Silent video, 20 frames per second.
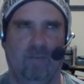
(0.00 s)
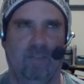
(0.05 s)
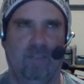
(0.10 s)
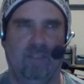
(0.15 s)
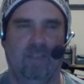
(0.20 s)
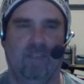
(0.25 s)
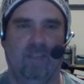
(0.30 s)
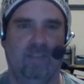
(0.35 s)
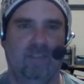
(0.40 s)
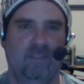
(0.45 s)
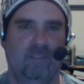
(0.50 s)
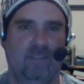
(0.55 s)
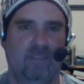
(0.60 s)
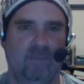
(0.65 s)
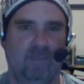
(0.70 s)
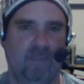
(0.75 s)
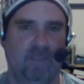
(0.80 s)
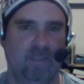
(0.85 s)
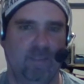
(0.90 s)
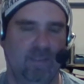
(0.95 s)
I'm
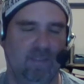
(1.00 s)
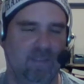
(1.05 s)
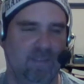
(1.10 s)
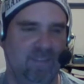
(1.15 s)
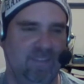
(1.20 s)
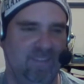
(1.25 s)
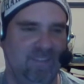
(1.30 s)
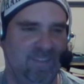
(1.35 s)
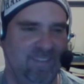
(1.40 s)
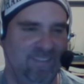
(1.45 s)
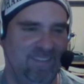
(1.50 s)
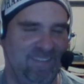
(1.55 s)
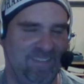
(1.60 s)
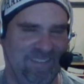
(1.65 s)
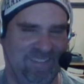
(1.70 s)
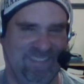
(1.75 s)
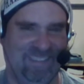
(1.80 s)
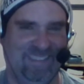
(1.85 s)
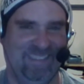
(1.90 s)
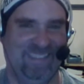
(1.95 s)
still
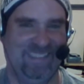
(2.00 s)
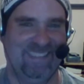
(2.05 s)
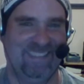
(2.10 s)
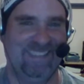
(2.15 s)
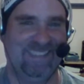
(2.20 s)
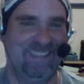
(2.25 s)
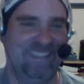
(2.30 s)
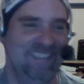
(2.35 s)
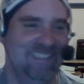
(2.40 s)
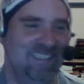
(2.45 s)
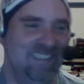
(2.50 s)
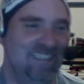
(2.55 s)
on the down and